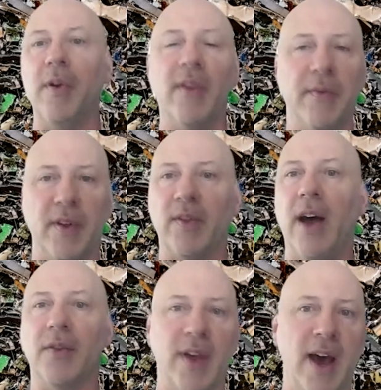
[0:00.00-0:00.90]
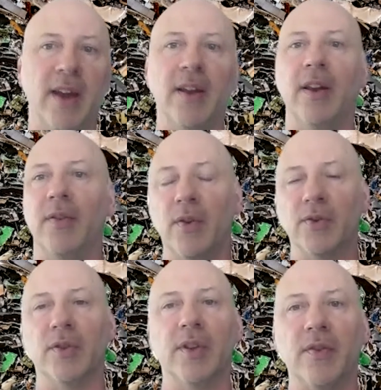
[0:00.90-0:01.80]
even if it's outside and it's
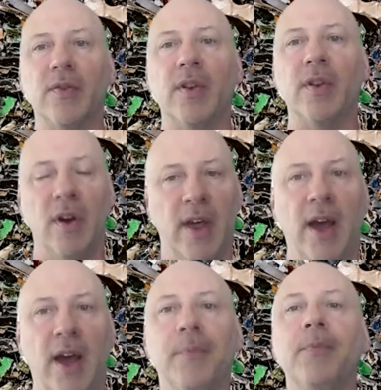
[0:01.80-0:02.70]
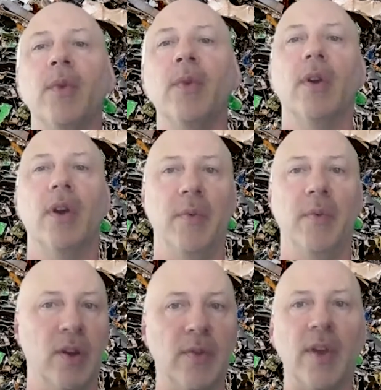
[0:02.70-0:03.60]
social distancing and all that, and we
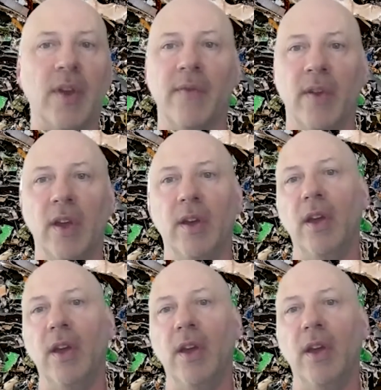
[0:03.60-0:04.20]
can do it safely.